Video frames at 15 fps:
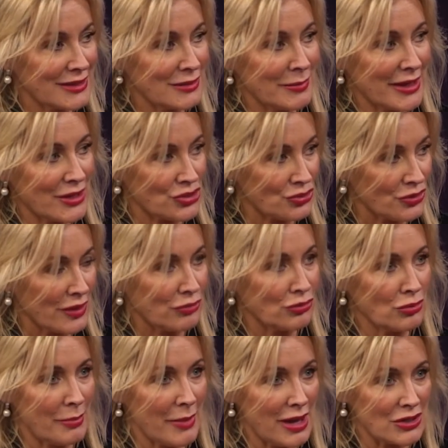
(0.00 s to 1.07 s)
to make sure they're all
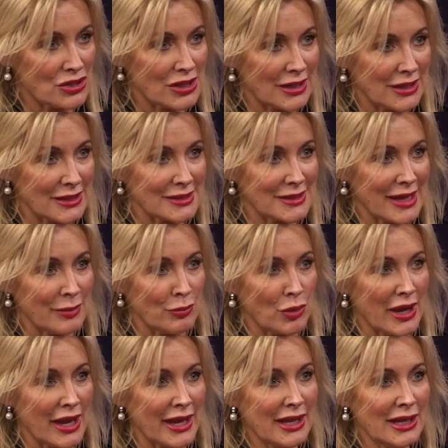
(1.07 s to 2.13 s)
marching the same
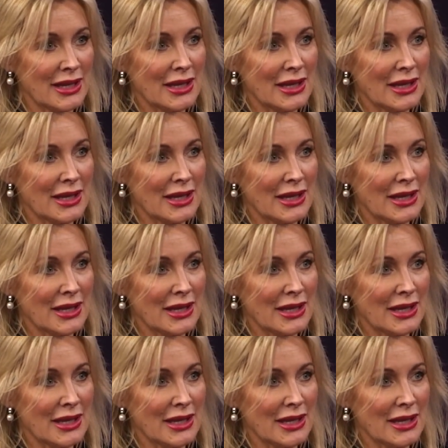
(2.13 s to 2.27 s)
way.